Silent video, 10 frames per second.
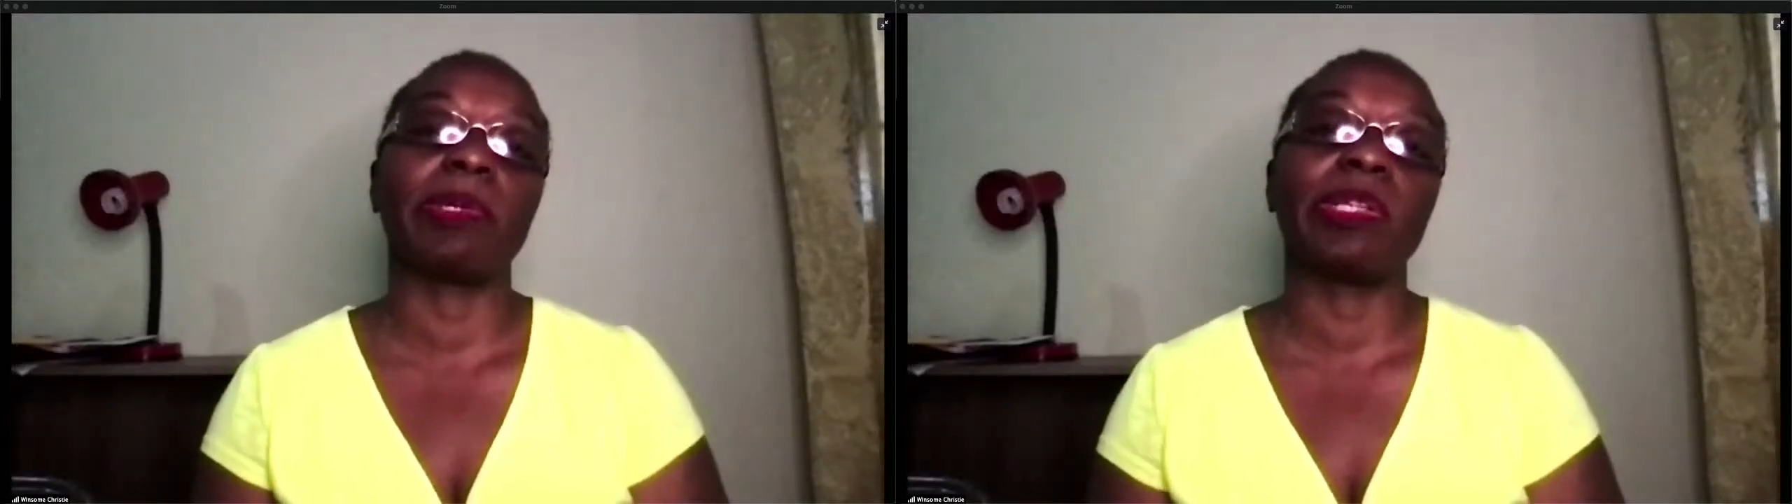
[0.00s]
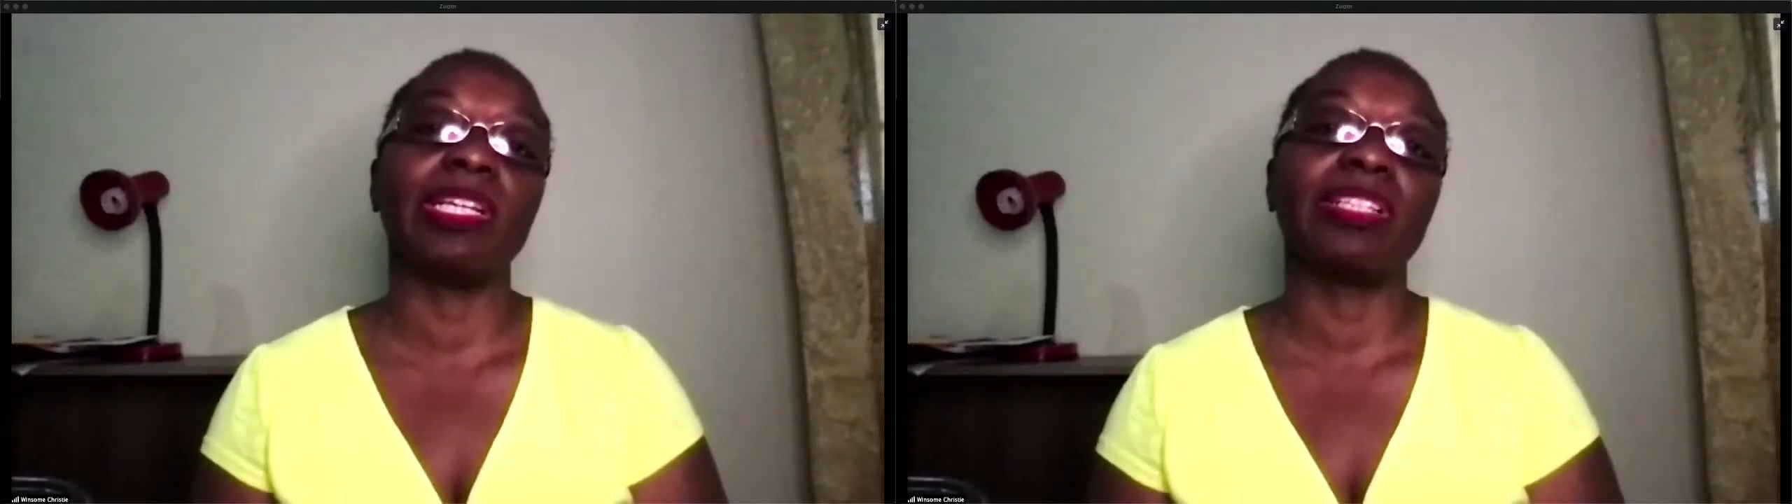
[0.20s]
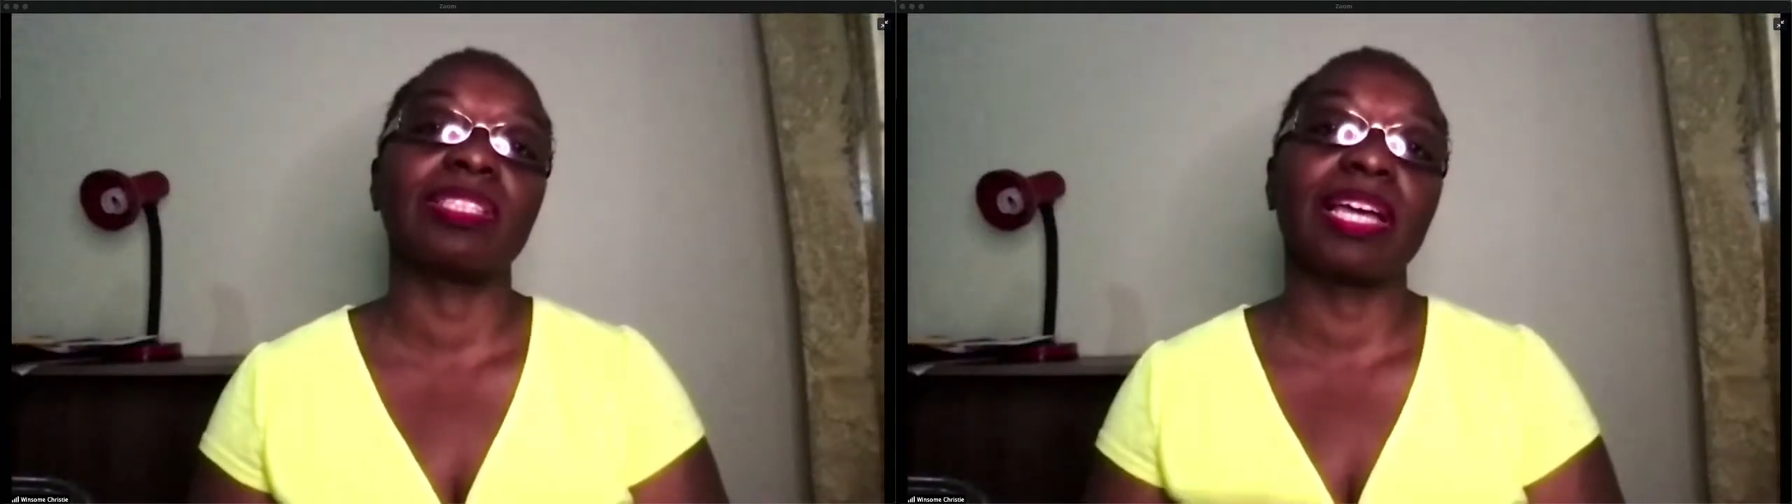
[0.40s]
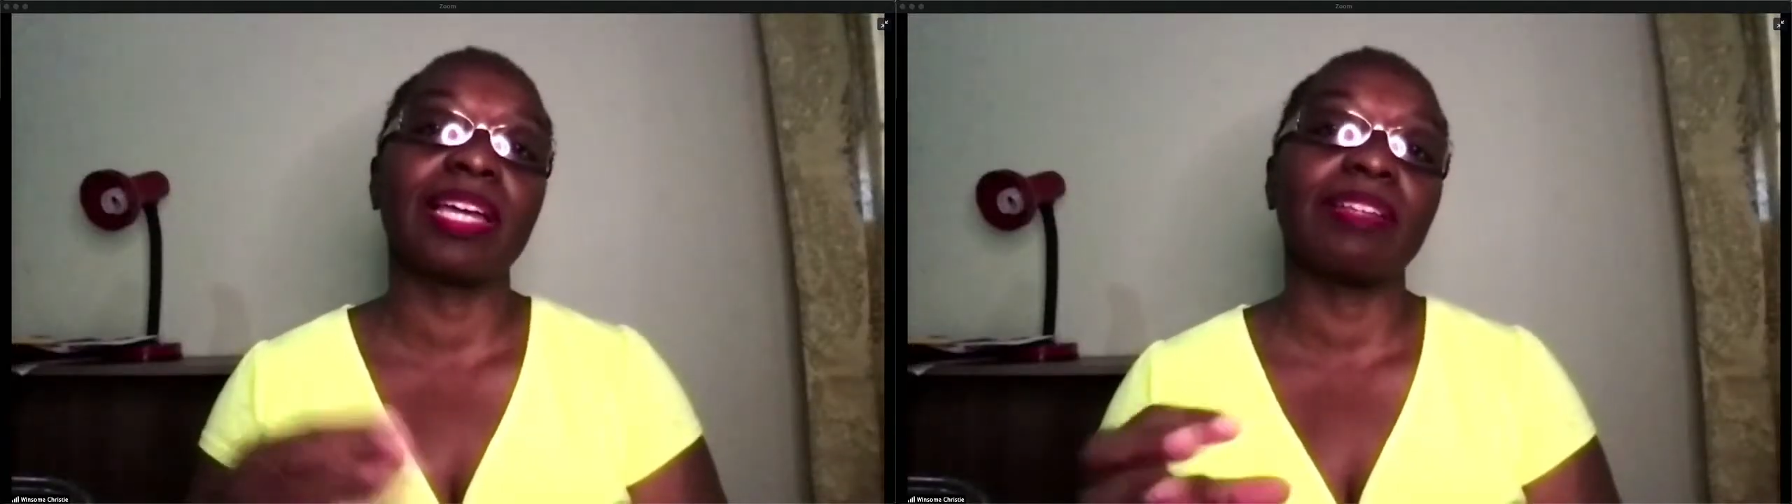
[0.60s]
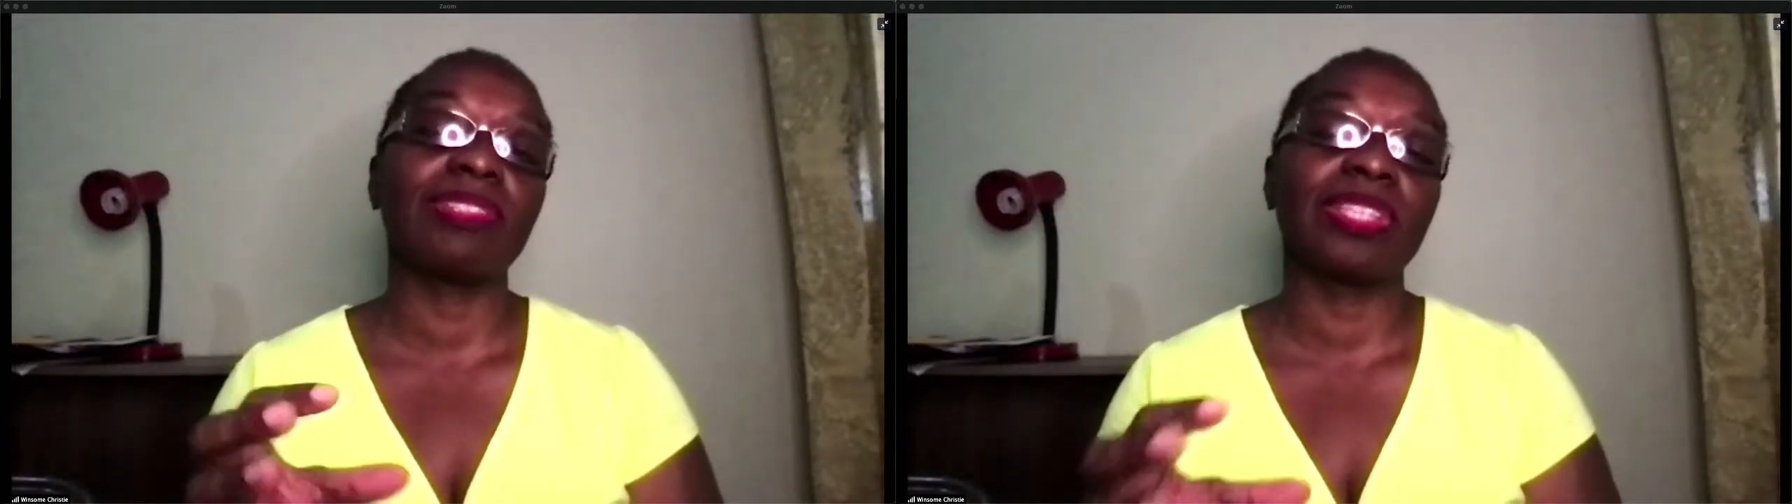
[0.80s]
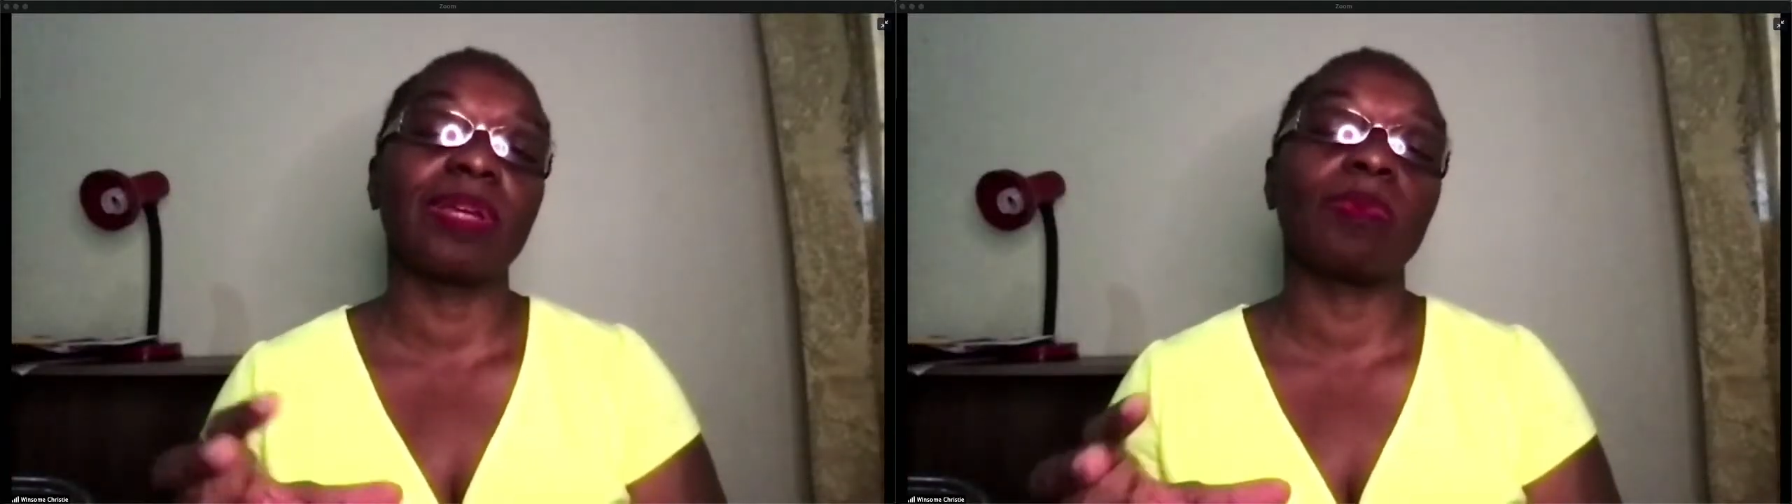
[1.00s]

But in science, they